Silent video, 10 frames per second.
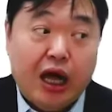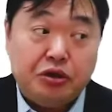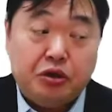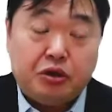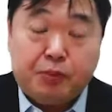
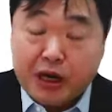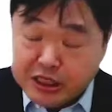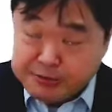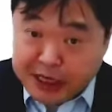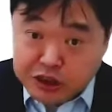Your
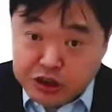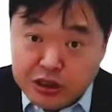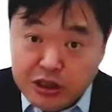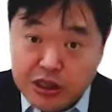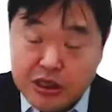
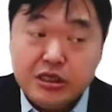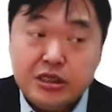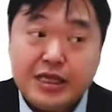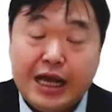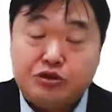participation
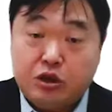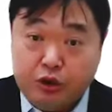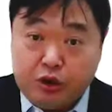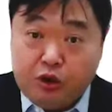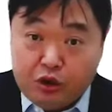is actually
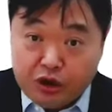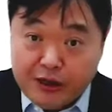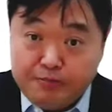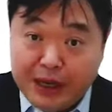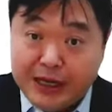
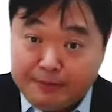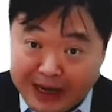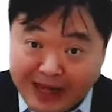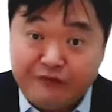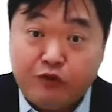recorded by the
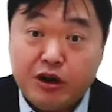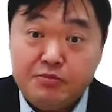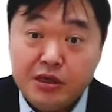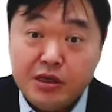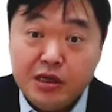platform
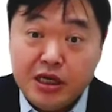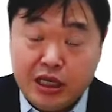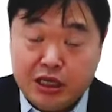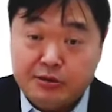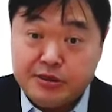in
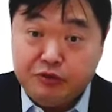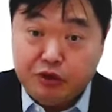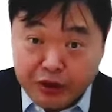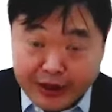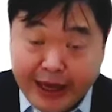terms of your
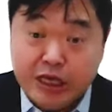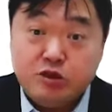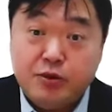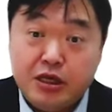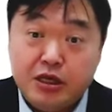
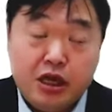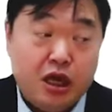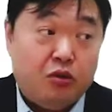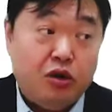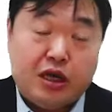engagement.
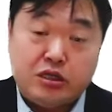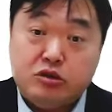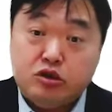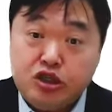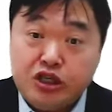We also
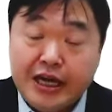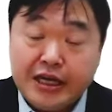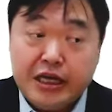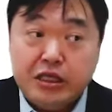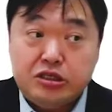
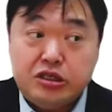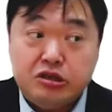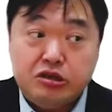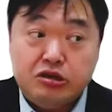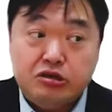check
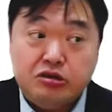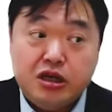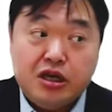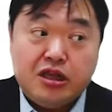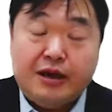into
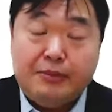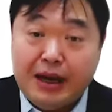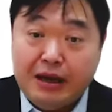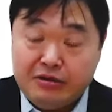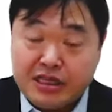the
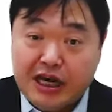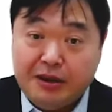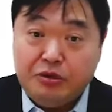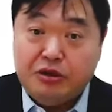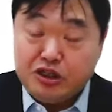amount of time
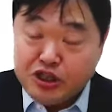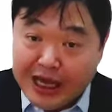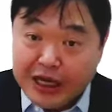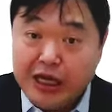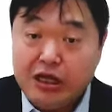you are
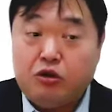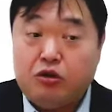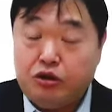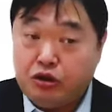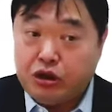chatting or
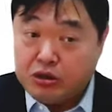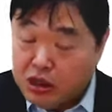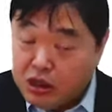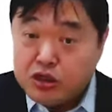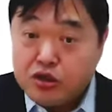you're
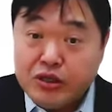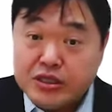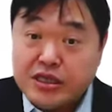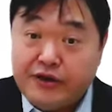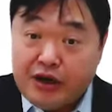doing
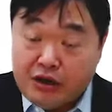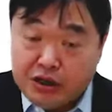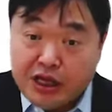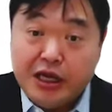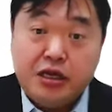stuff
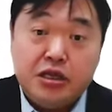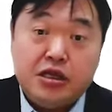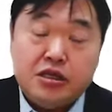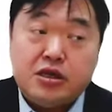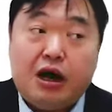online.
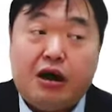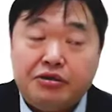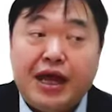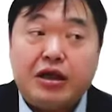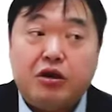So all
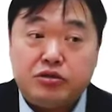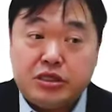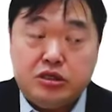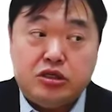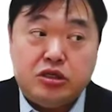that goes
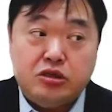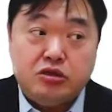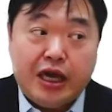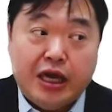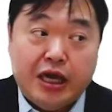into
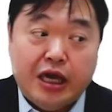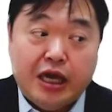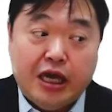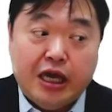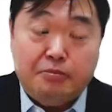
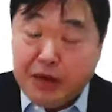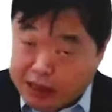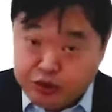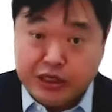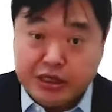a
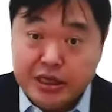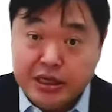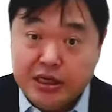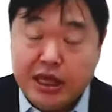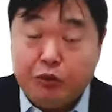matrix
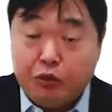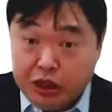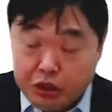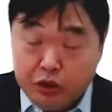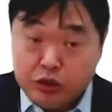that we
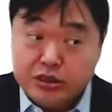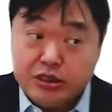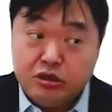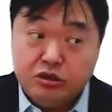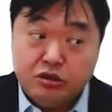use
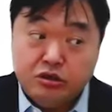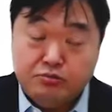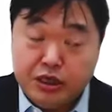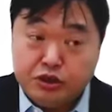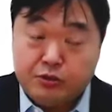to
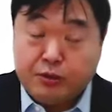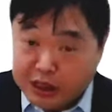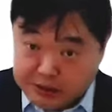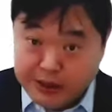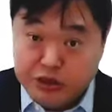measure
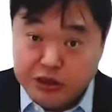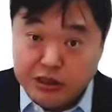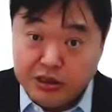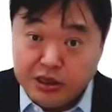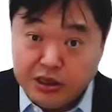participation.
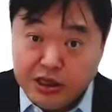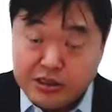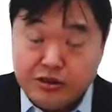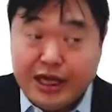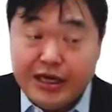
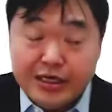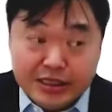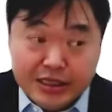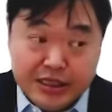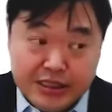So that is
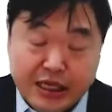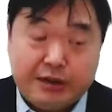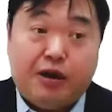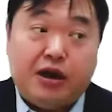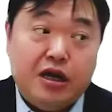the stick
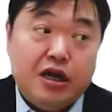part.